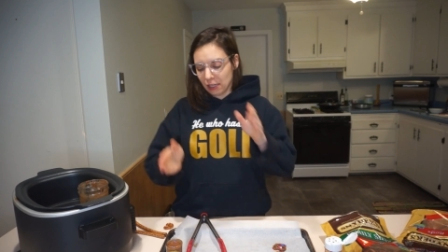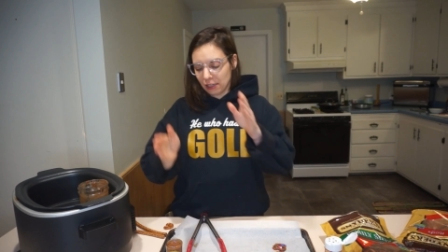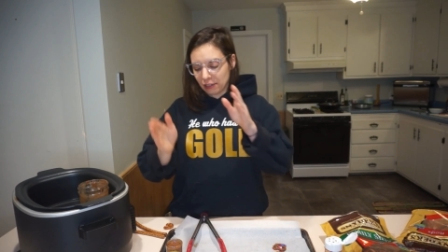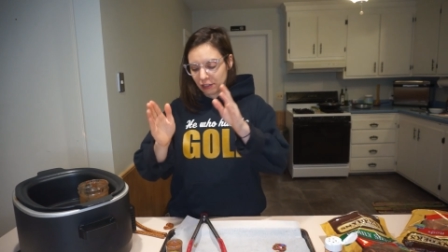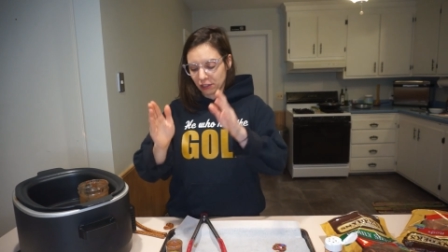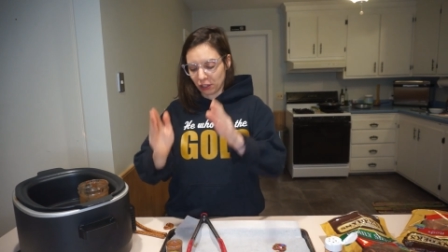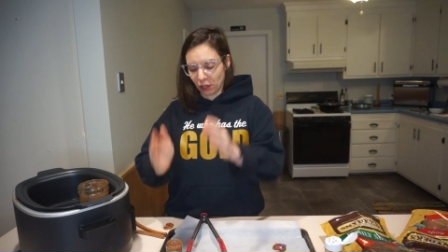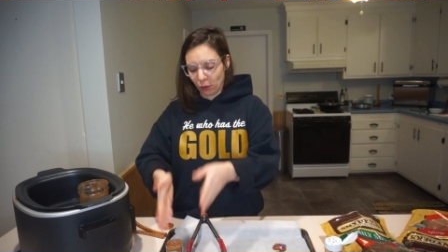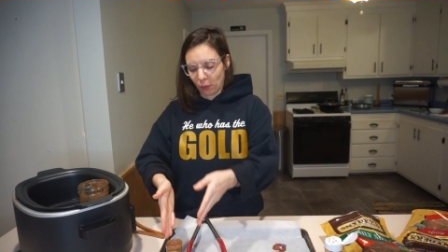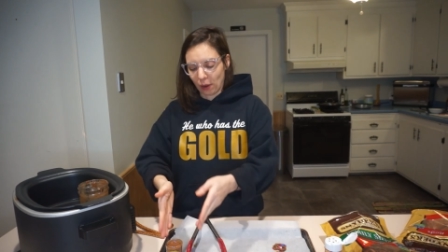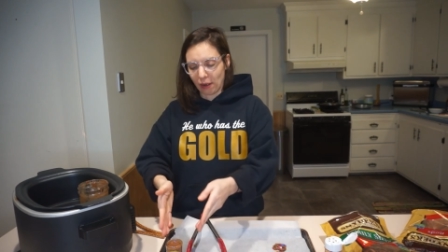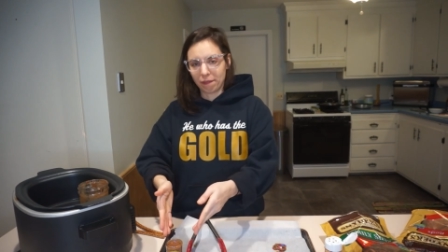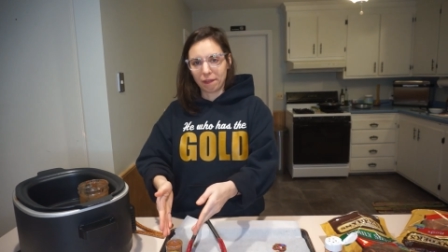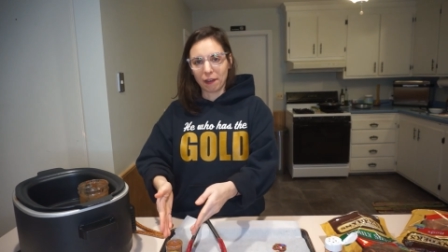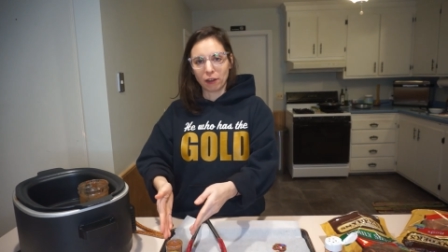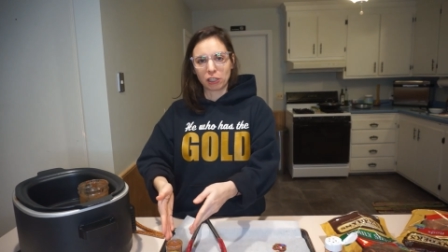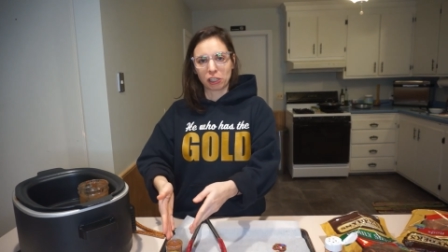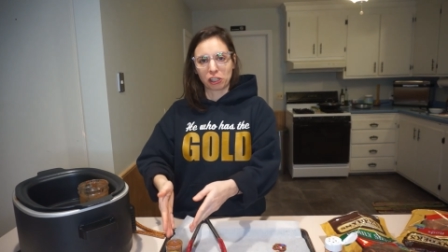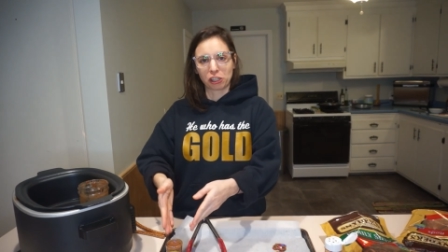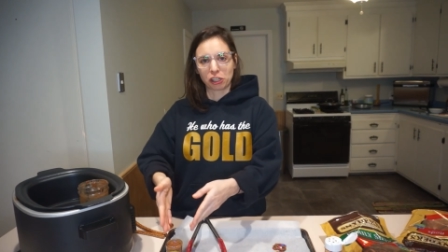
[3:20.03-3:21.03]
So I
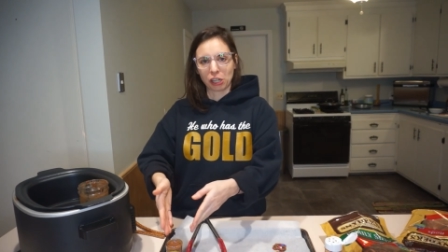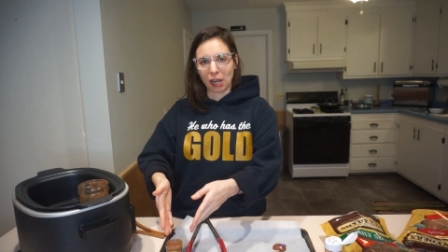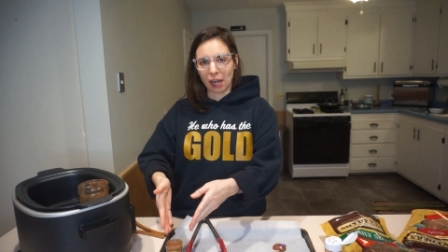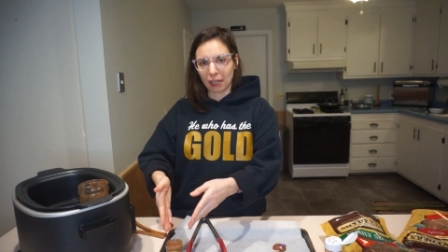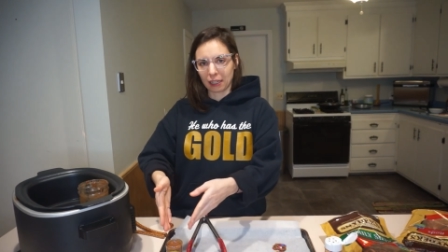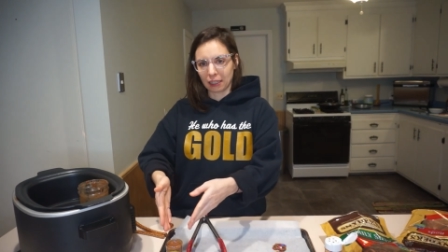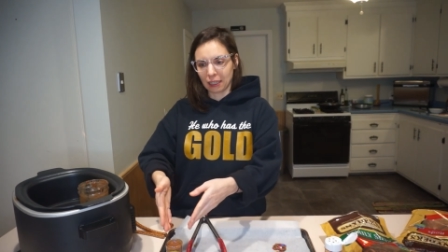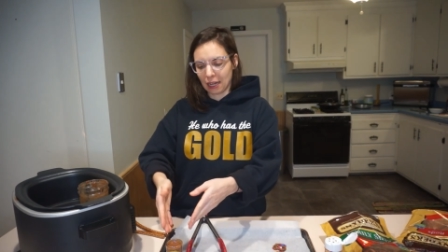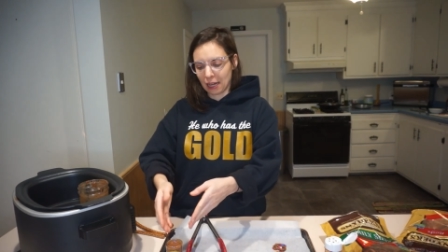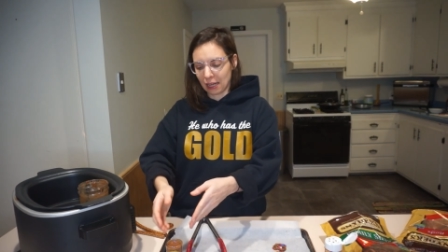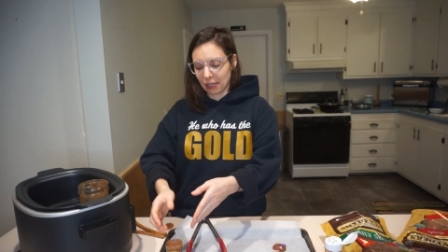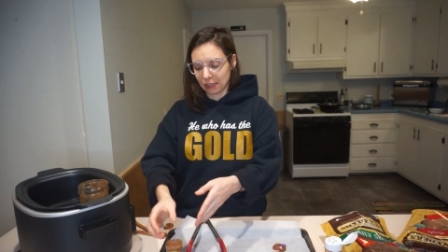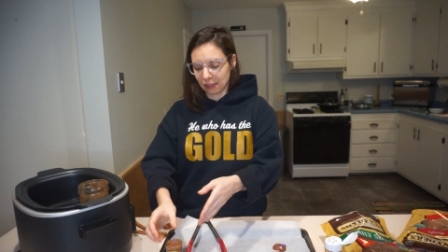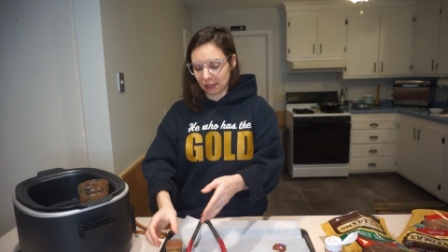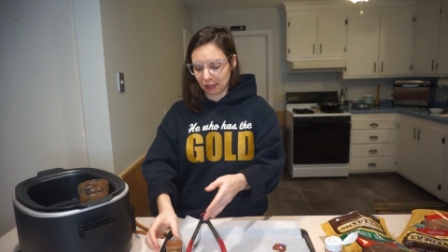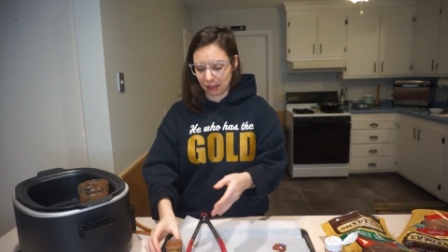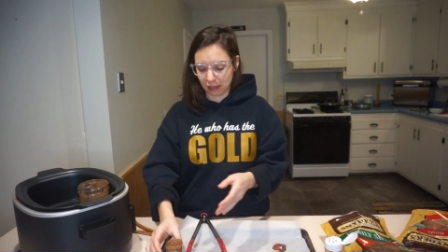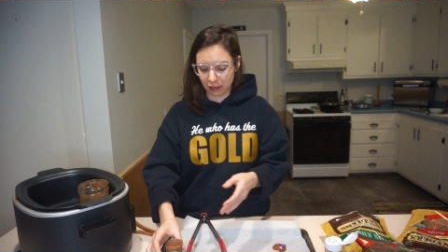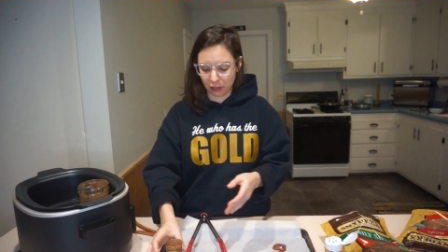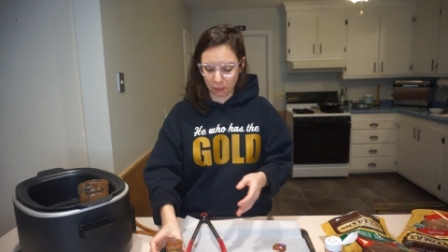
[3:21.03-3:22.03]
found a shot
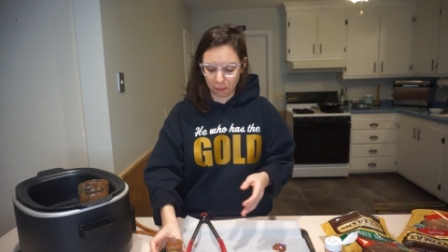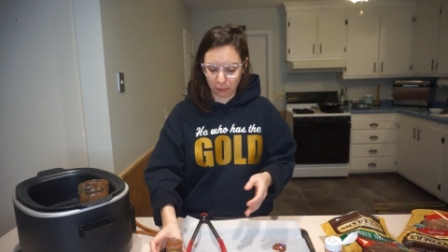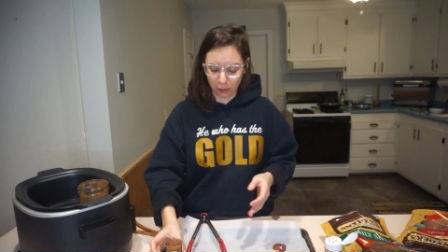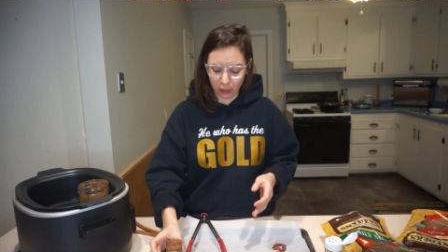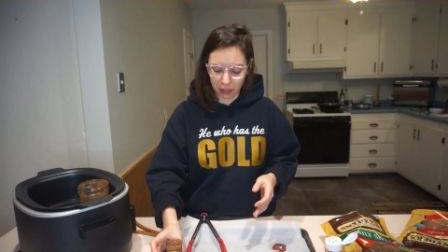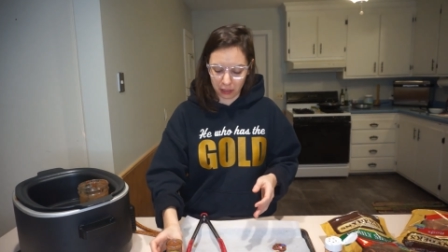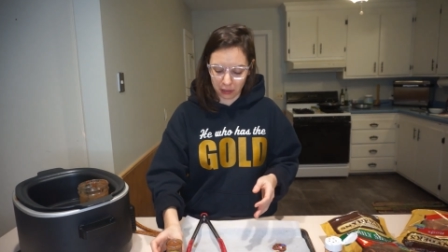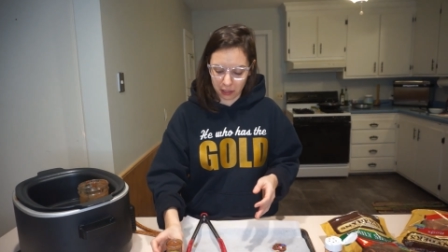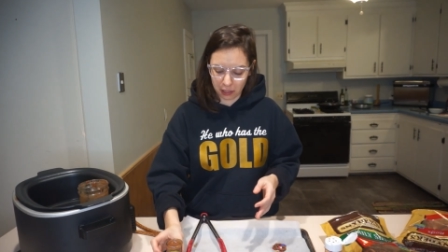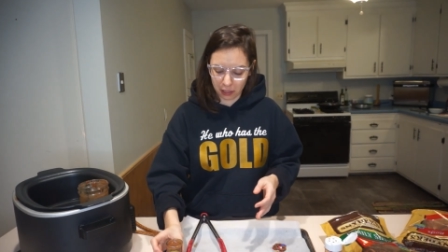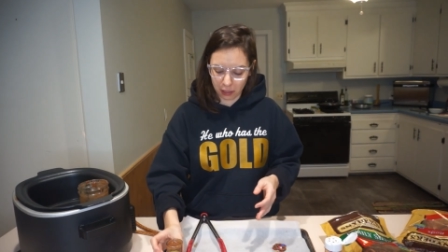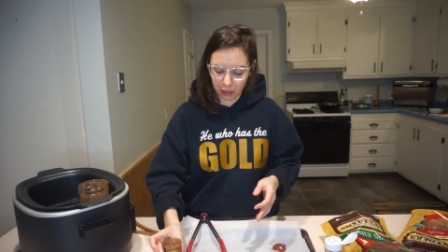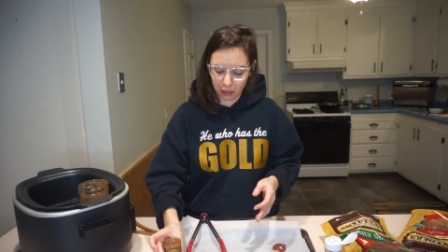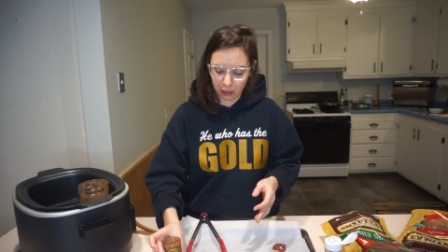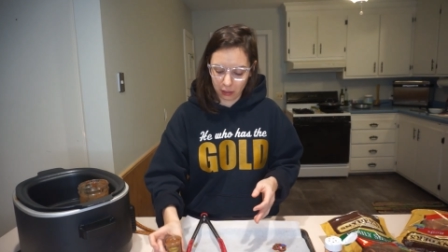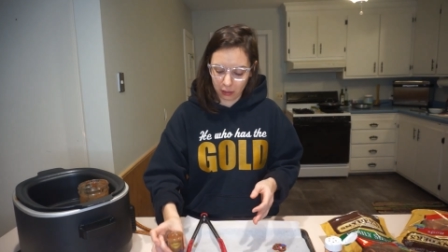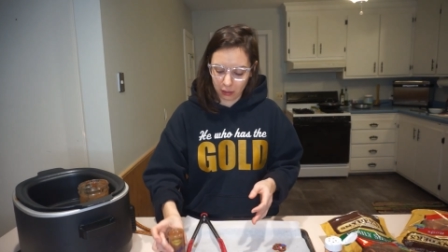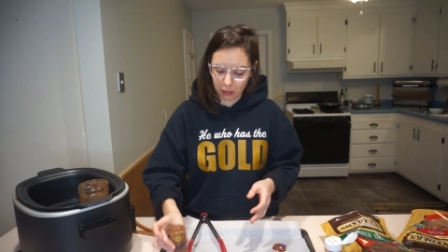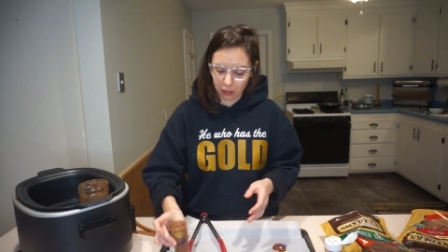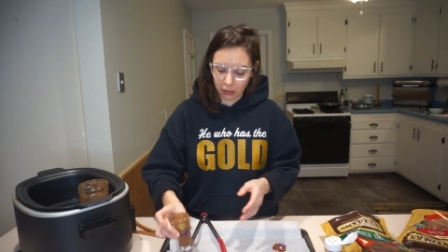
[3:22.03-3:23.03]
glass to put
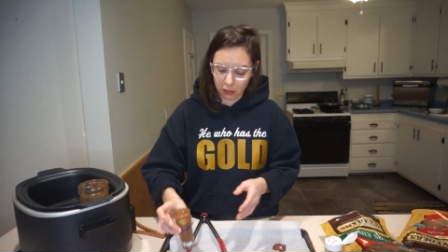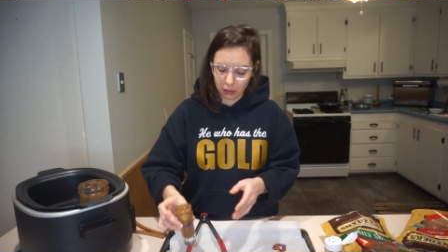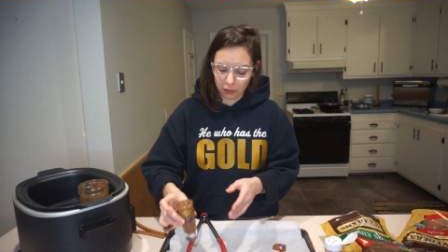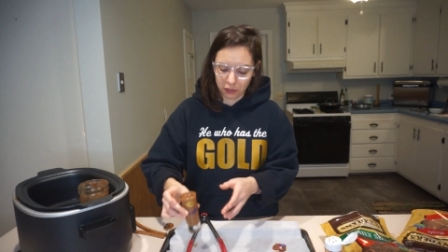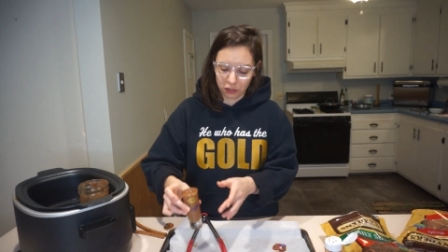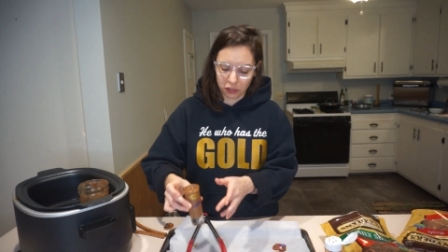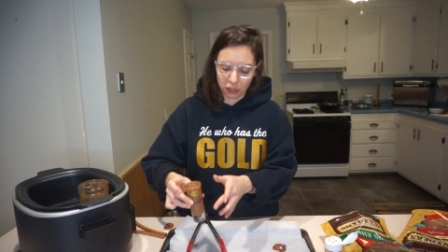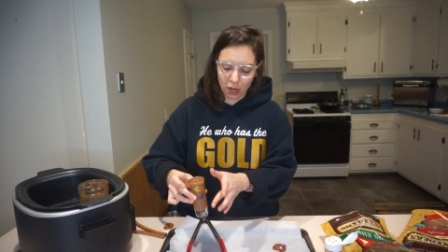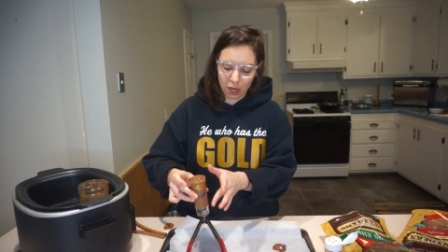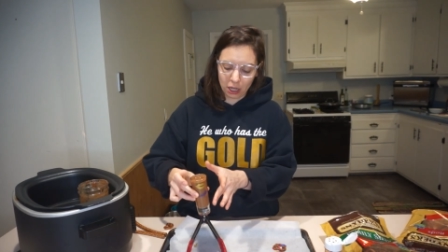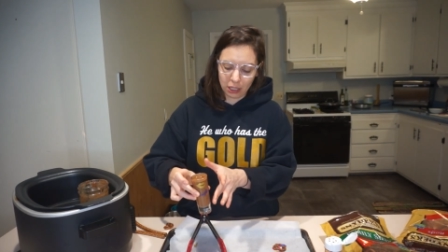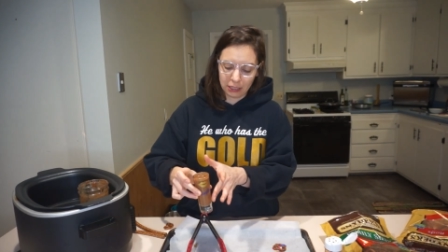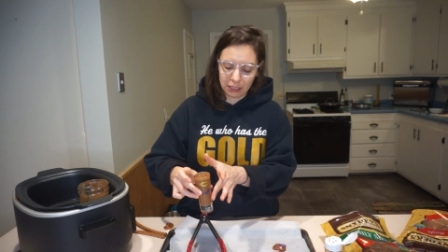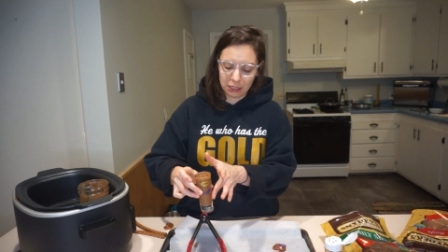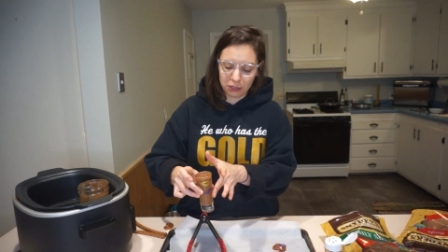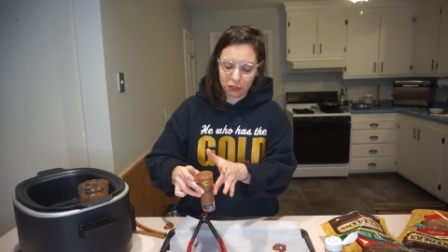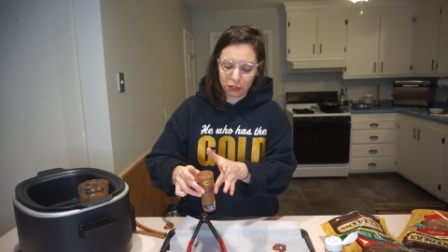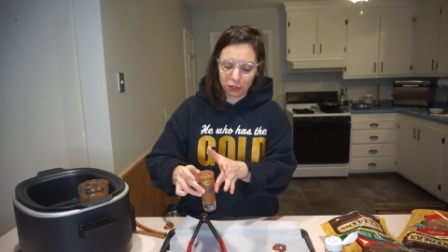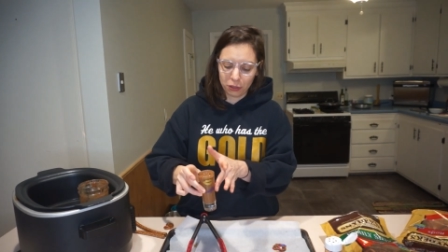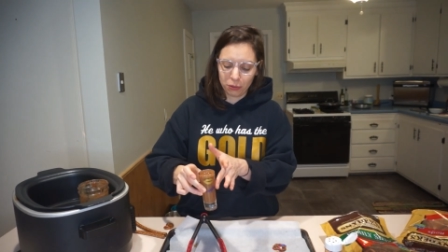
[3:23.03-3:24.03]
the chocolate
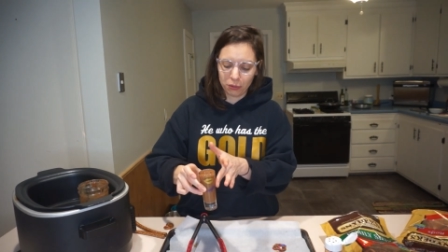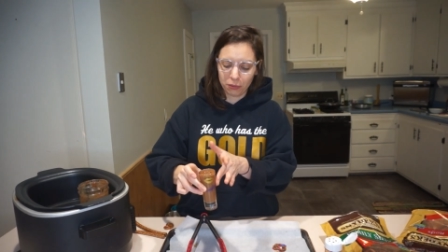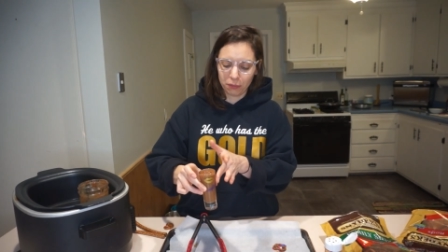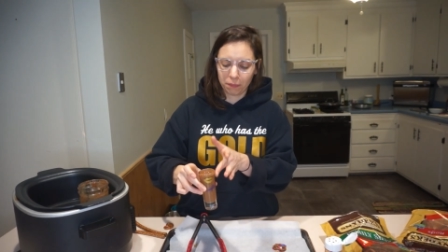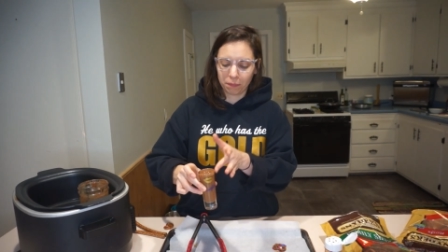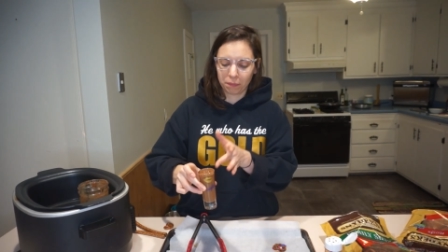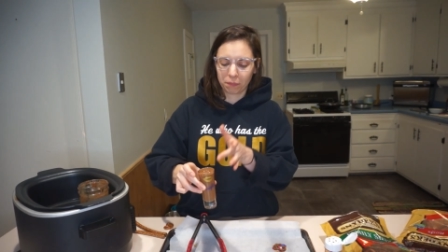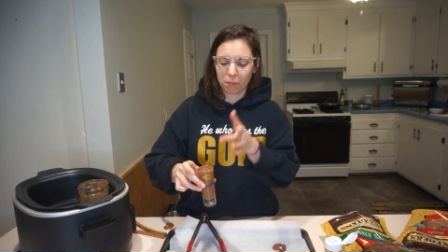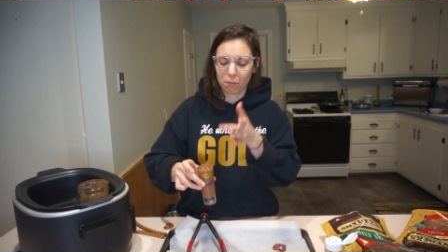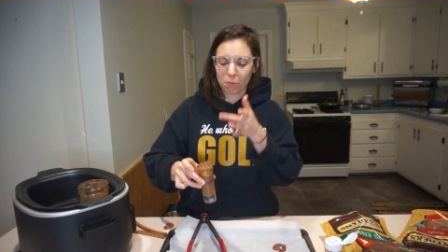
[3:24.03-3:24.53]
into